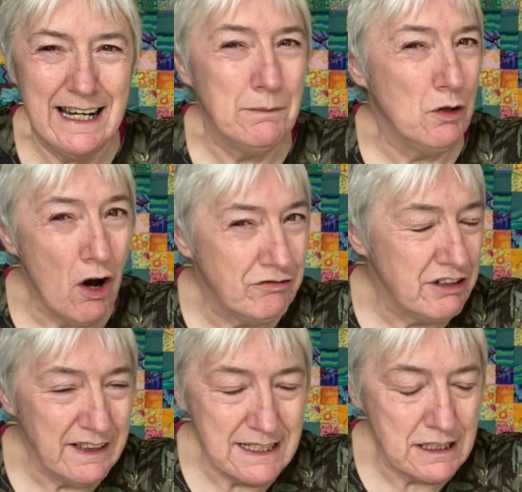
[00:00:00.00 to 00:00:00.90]
and I'm not
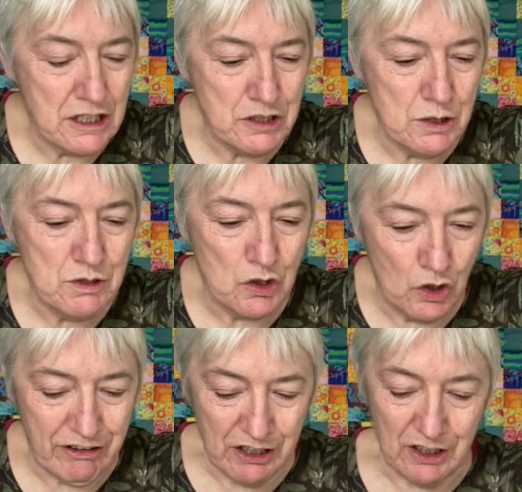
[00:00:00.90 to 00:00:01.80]
offering this as a
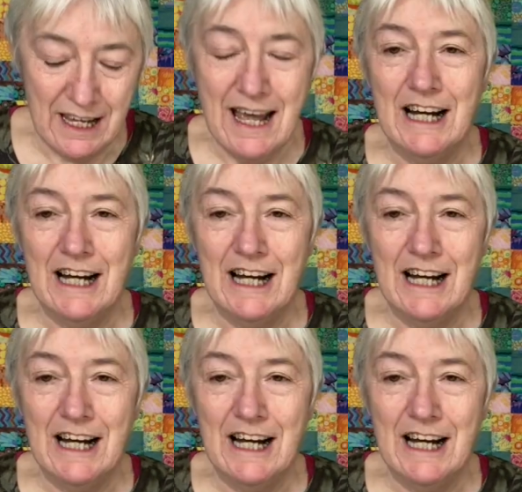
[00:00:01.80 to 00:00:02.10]
tutorial.